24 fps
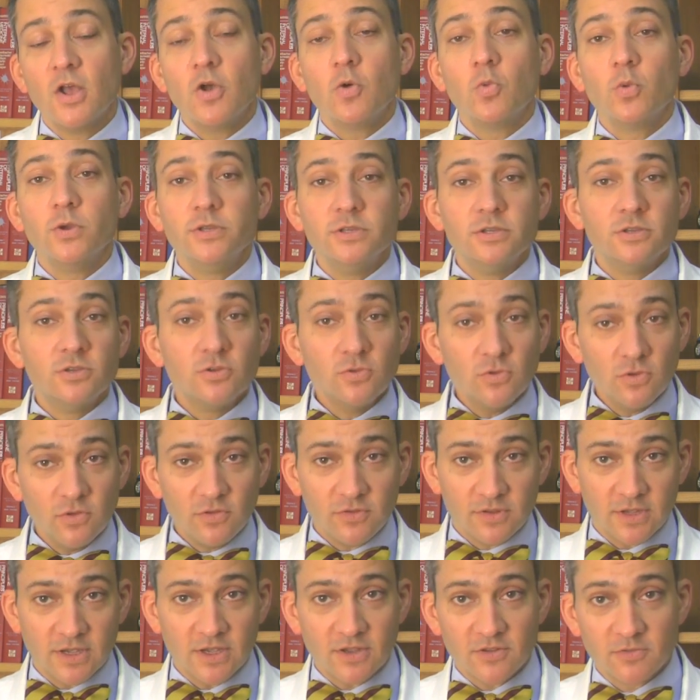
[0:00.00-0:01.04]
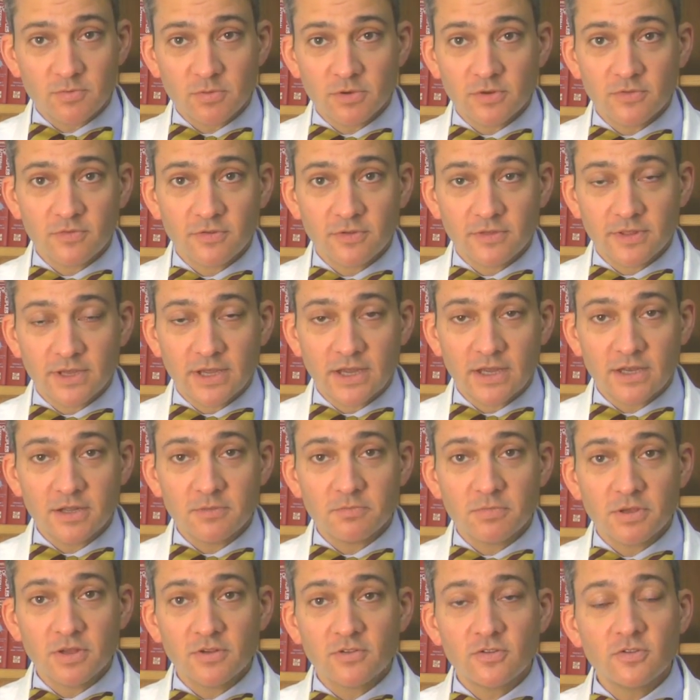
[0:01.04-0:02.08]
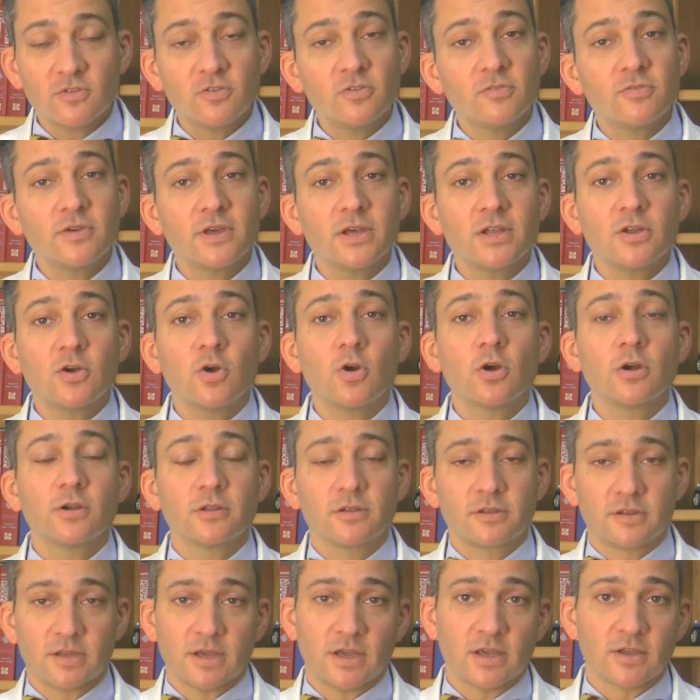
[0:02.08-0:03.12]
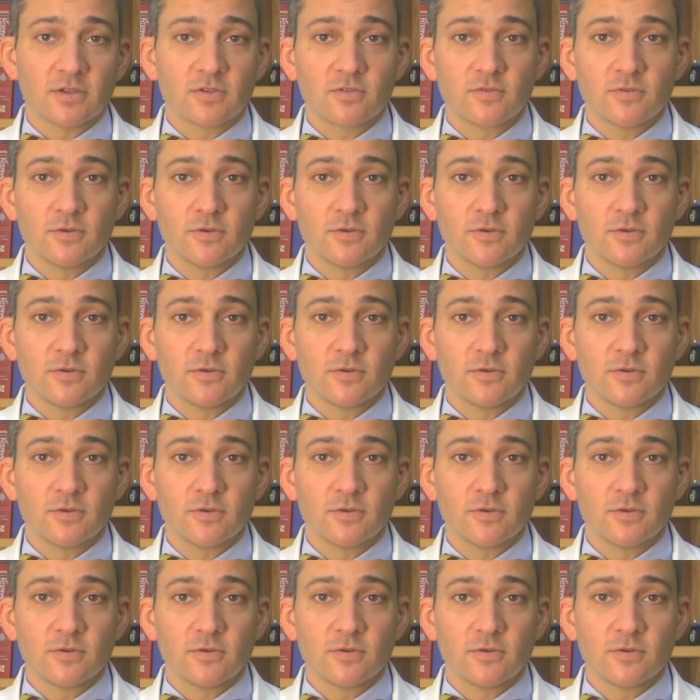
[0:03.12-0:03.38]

We use aspirin for that in patients who've had heart attacks,